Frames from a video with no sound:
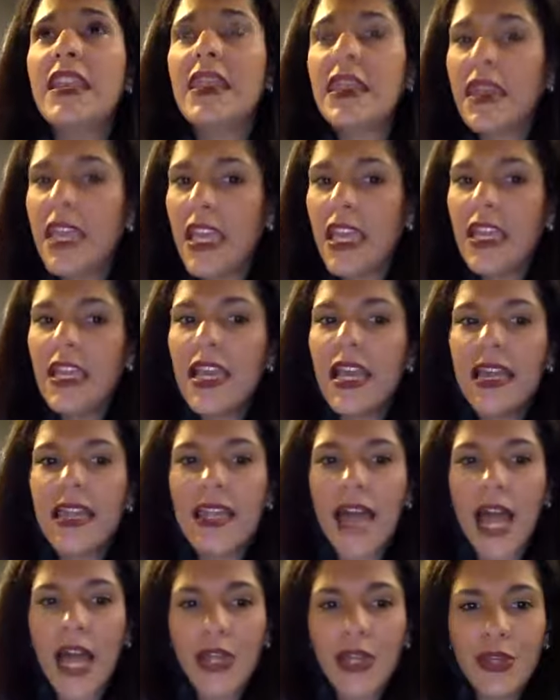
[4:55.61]
thing
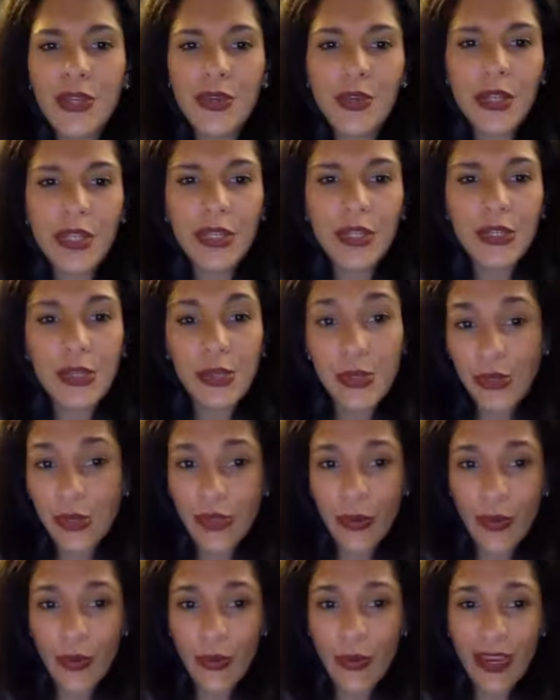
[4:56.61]
that you need to
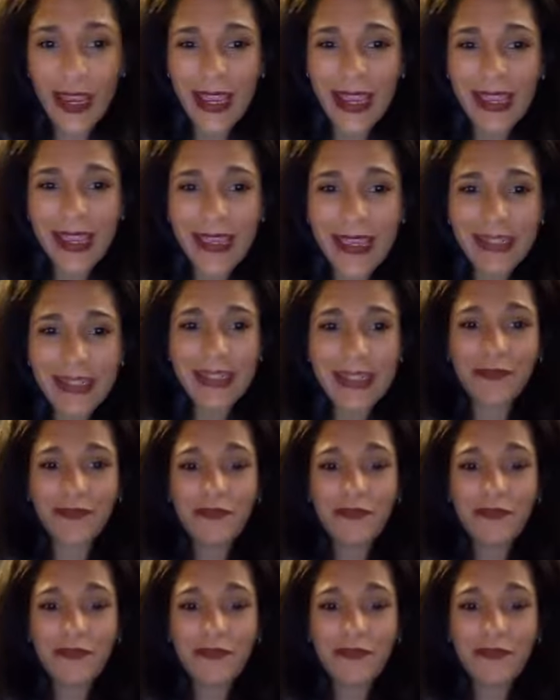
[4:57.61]
do is